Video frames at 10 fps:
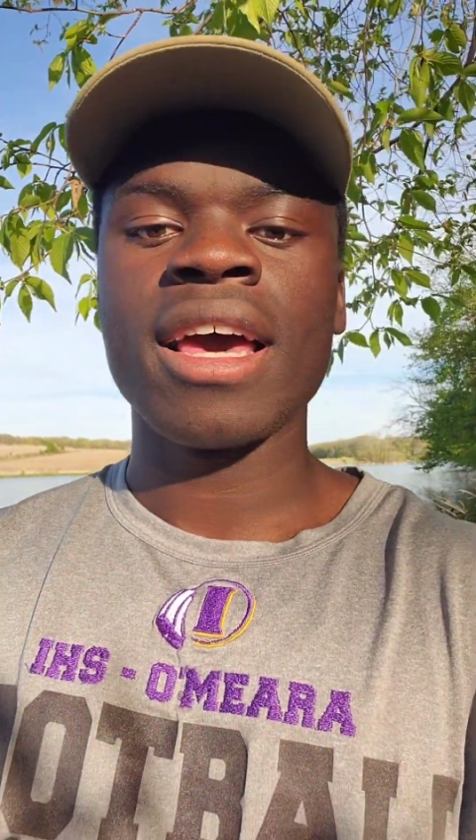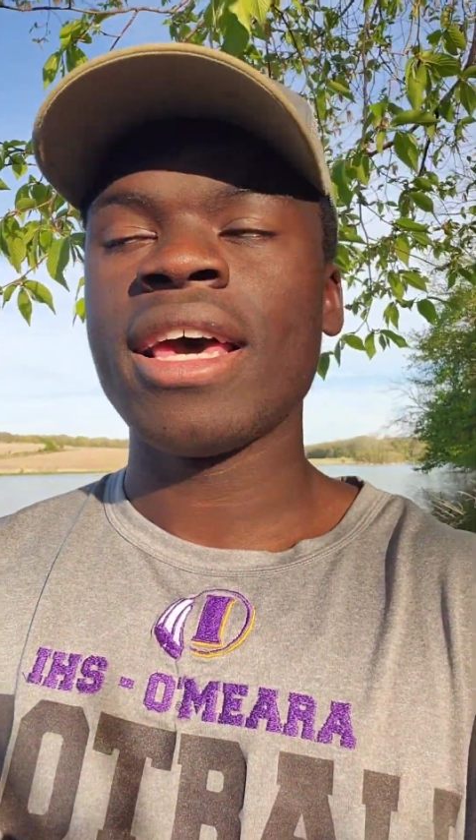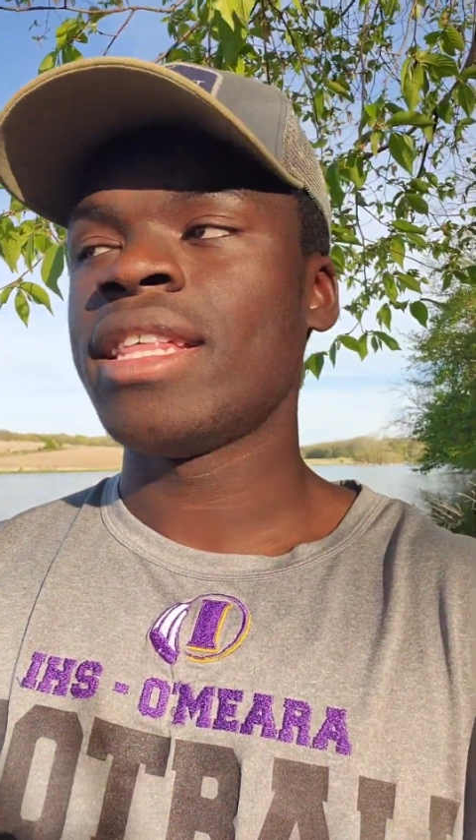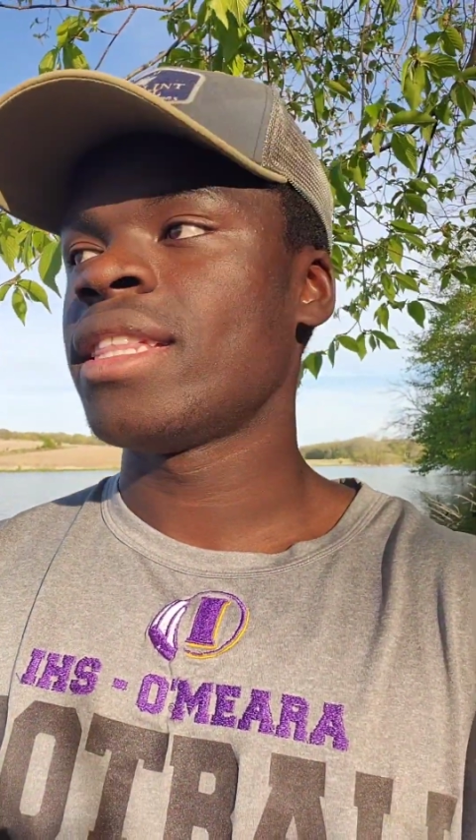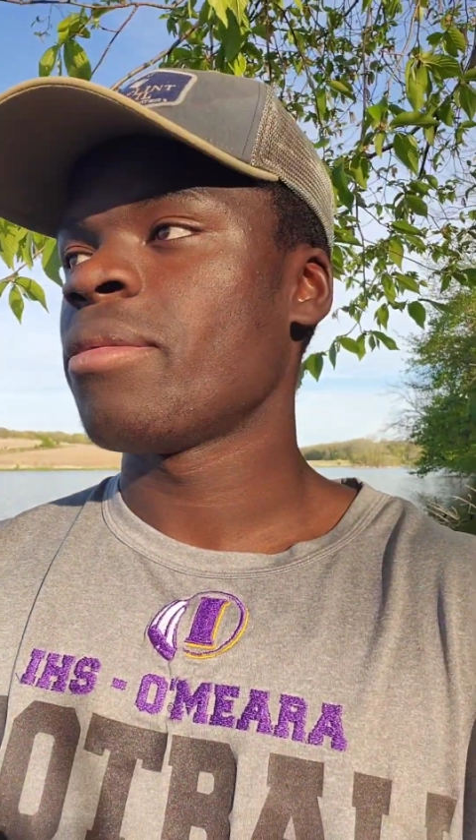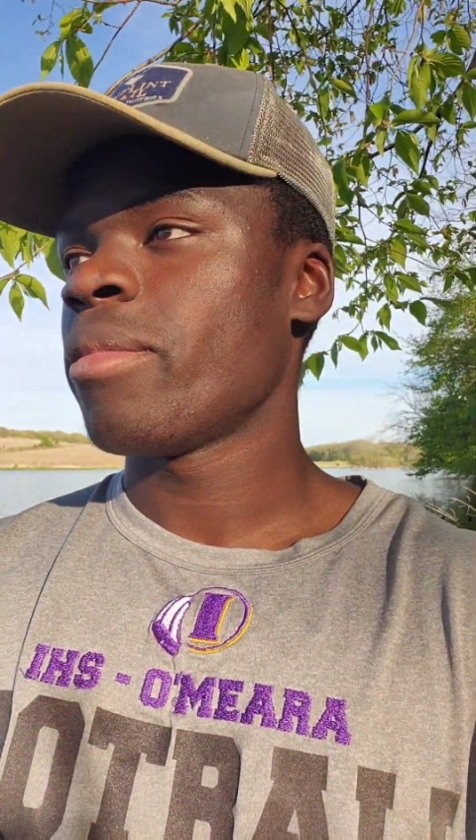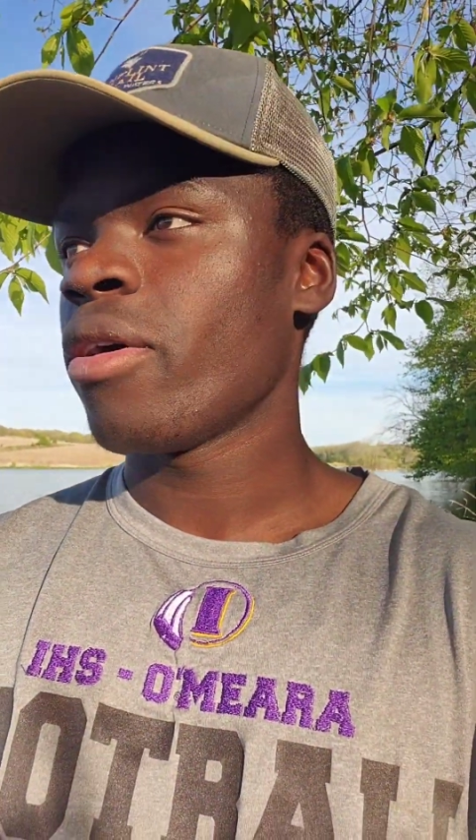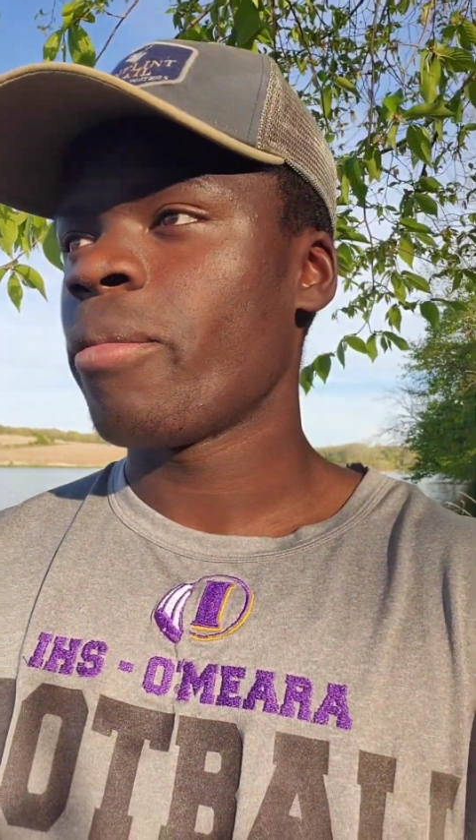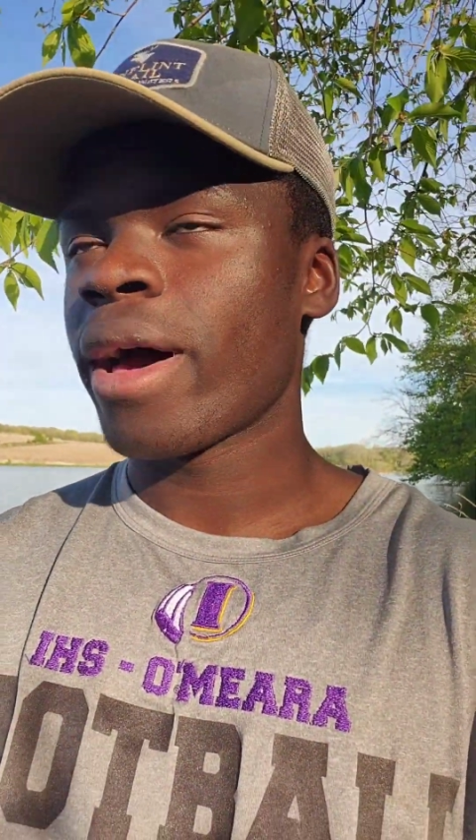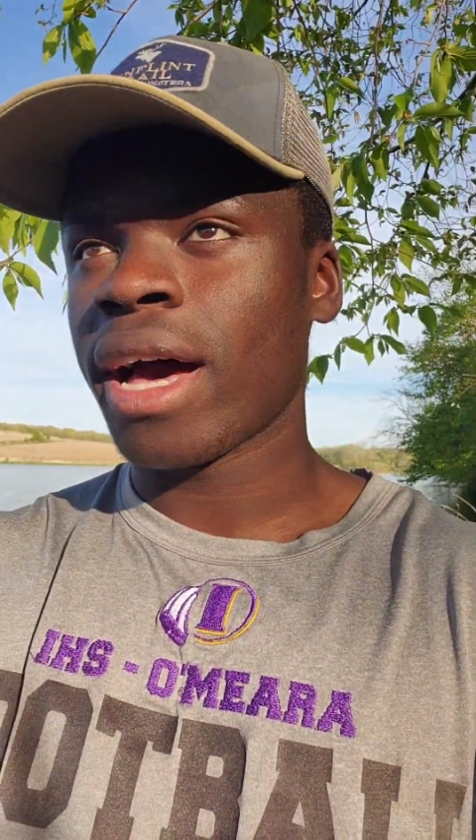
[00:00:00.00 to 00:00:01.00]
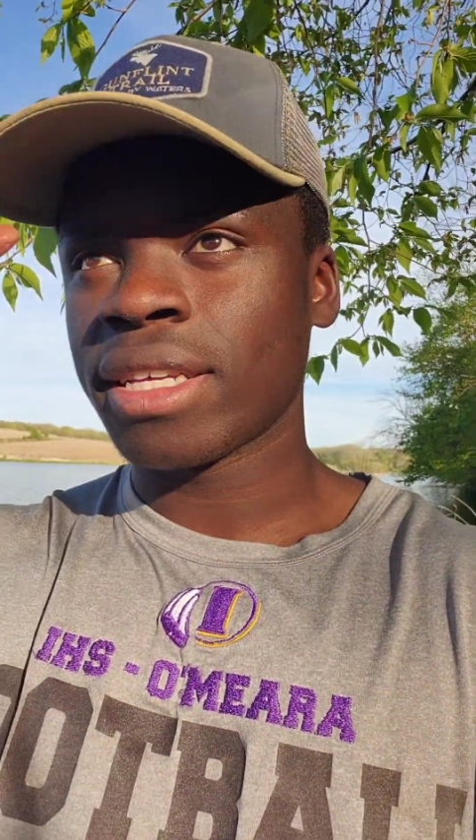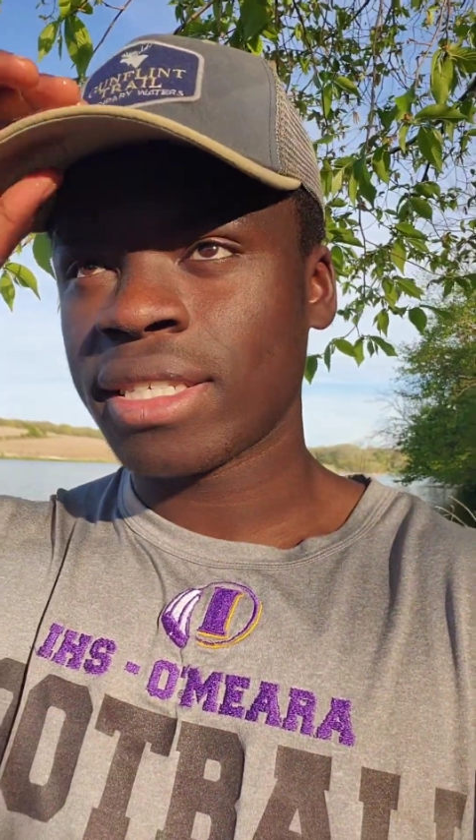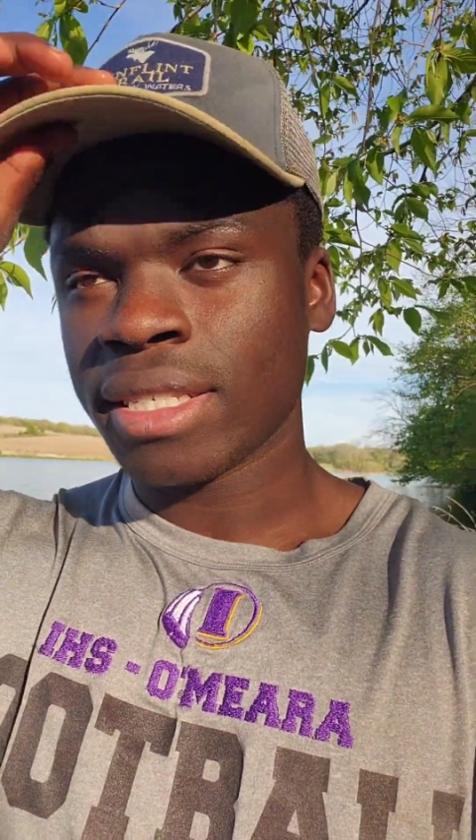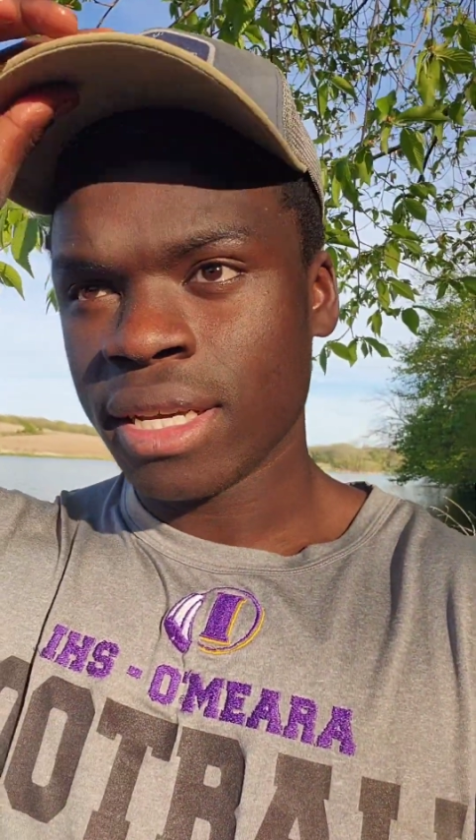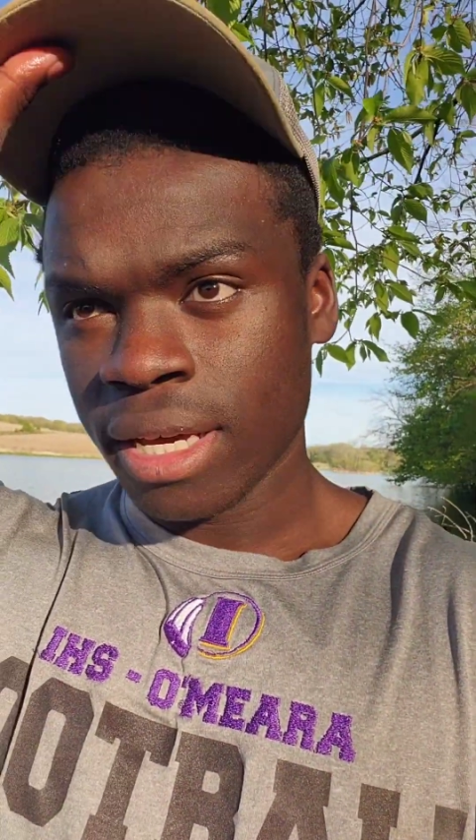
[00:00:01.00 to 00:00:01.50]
And then the male bass